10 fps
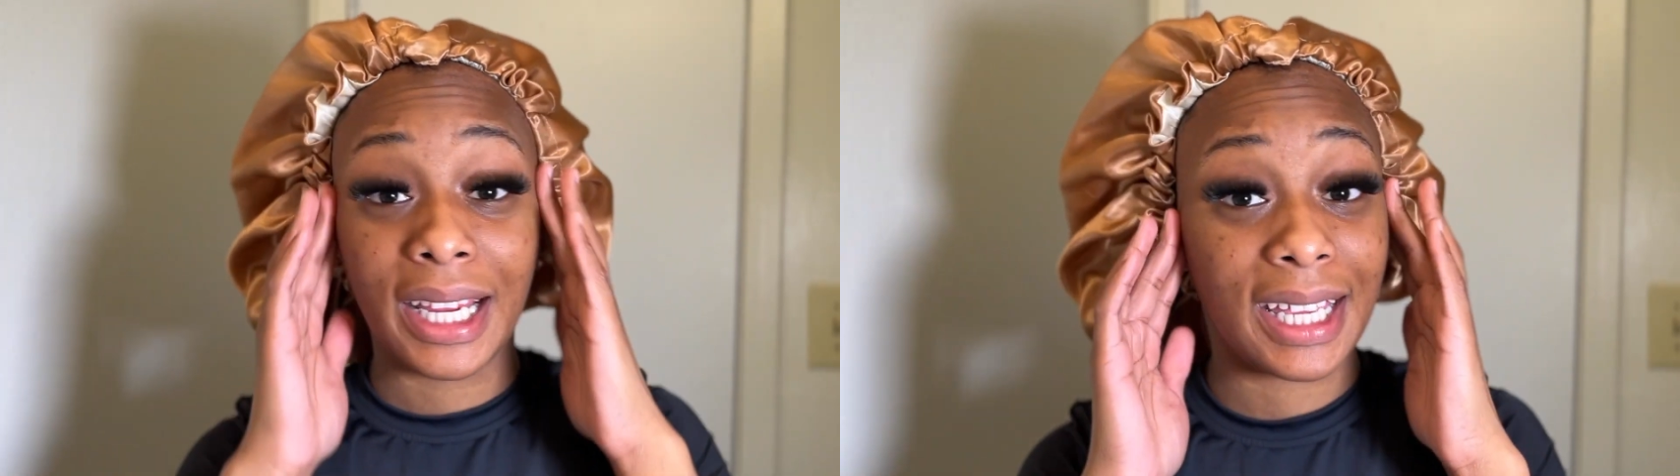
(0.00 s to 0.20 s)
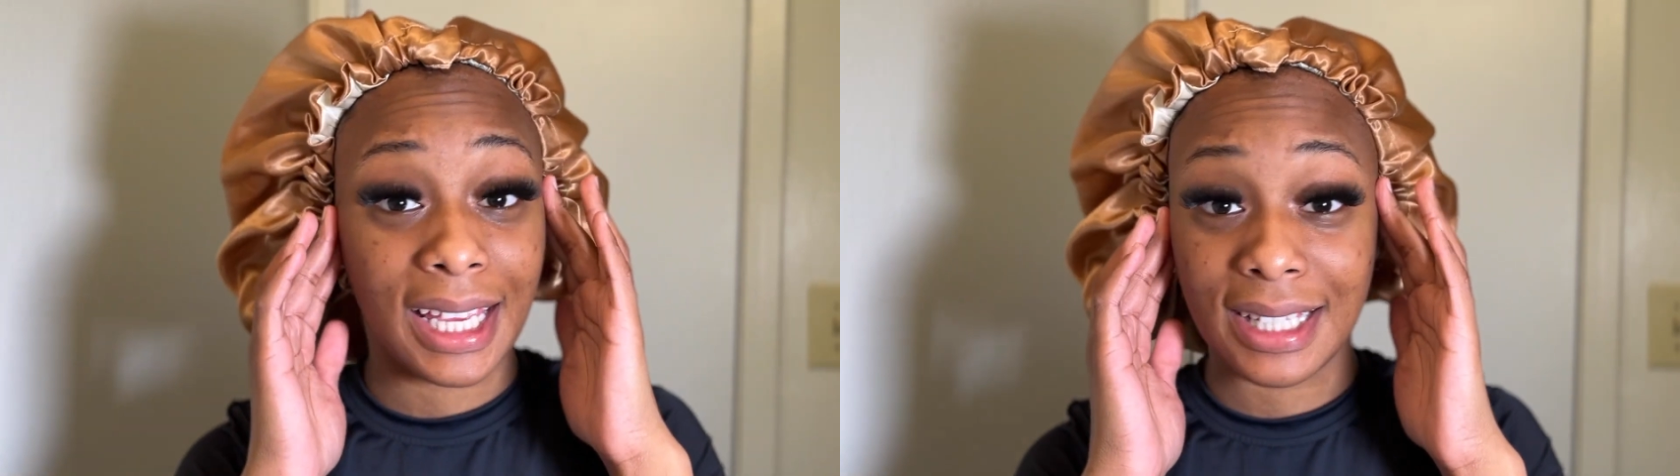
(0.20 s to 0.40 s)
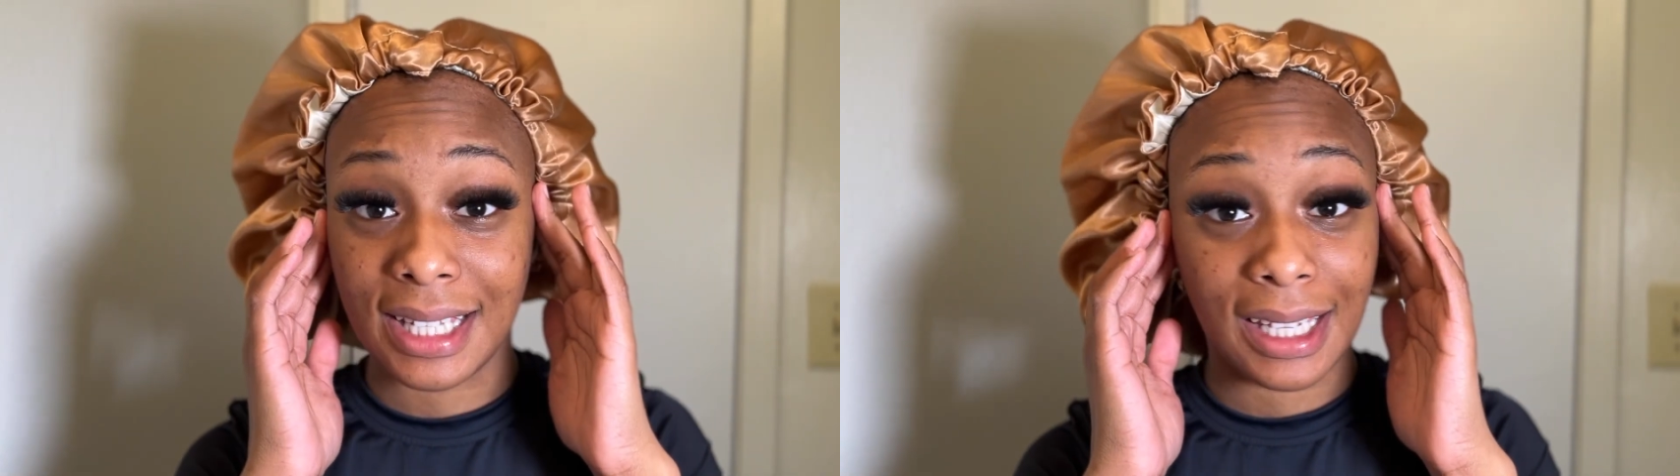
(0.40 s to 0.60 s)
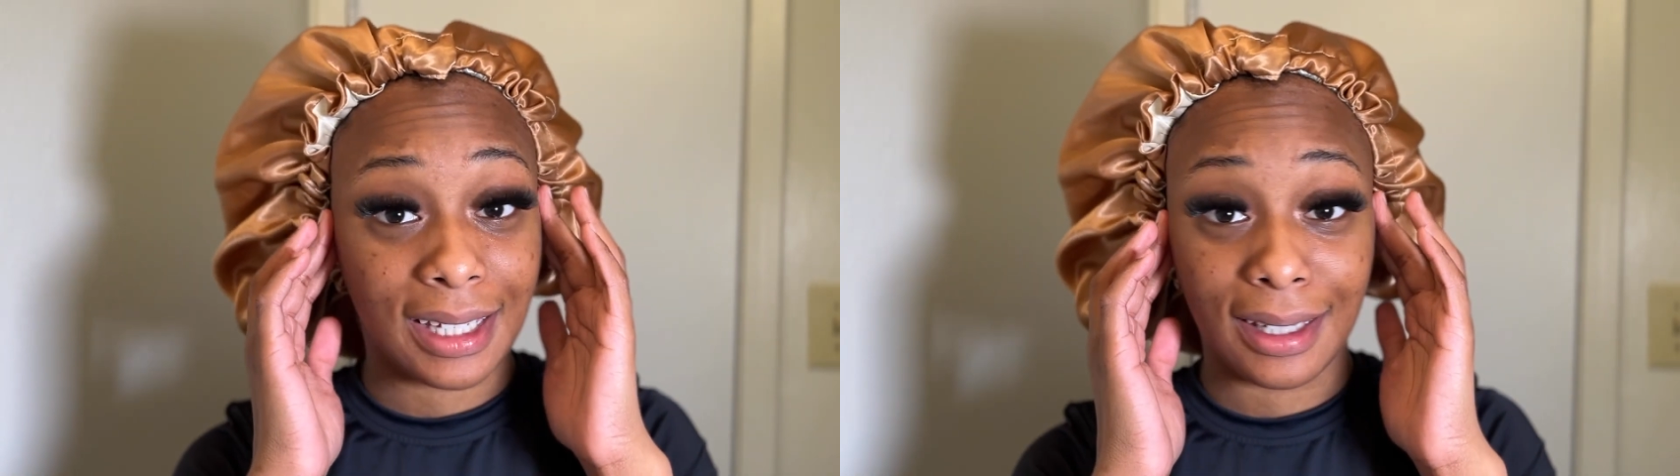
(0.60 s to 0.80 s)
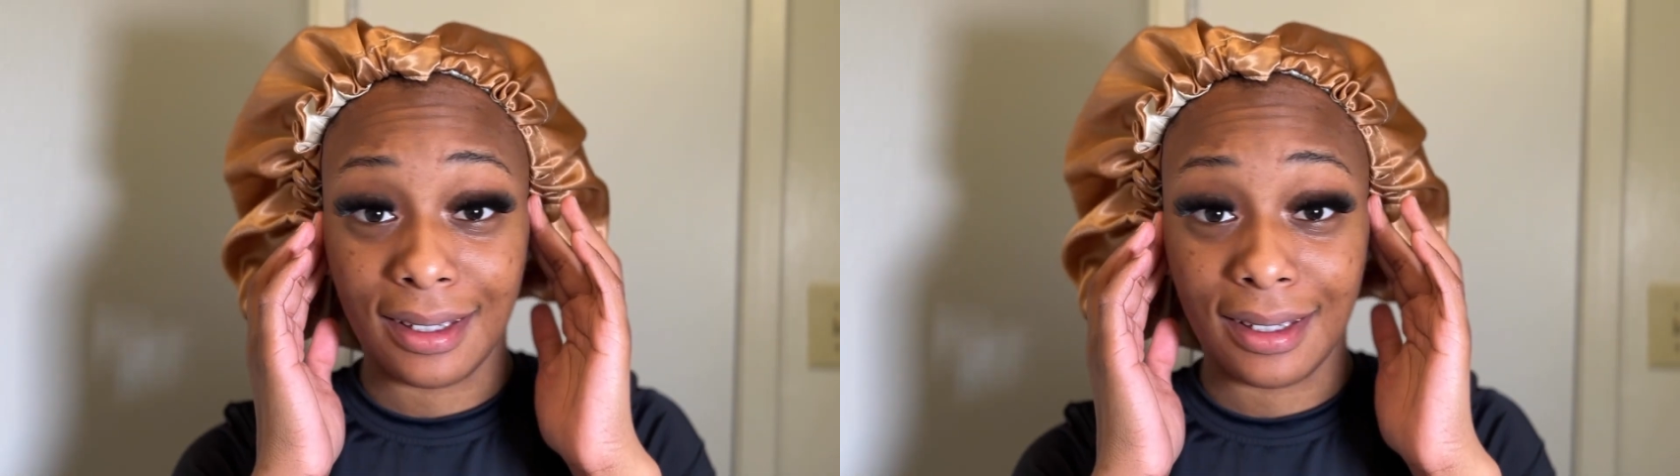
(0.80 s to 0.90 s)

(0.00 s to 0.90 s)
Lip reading: can't take it.